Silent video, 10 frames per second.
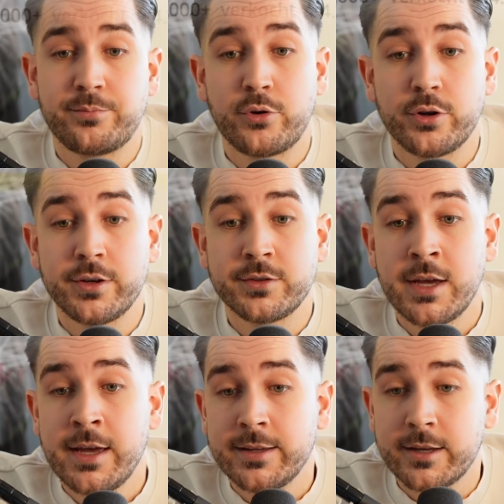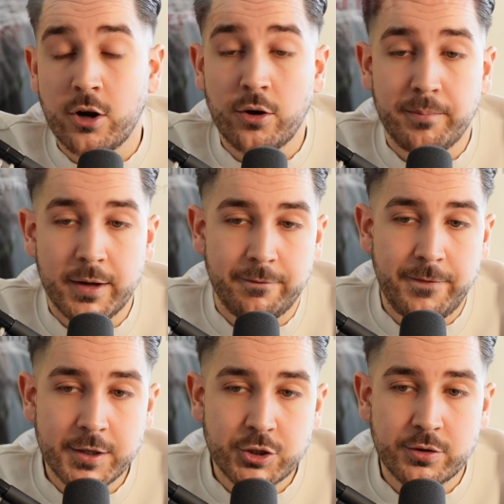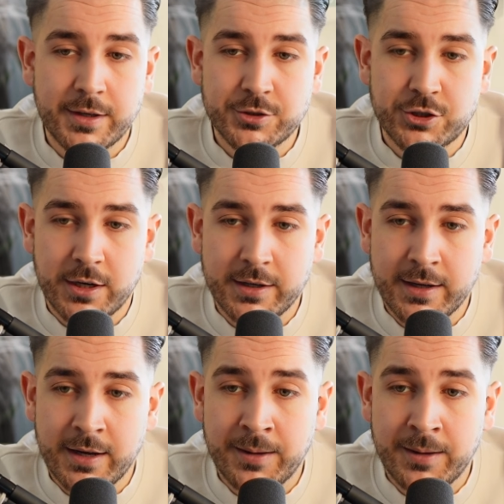products that are manufactured in China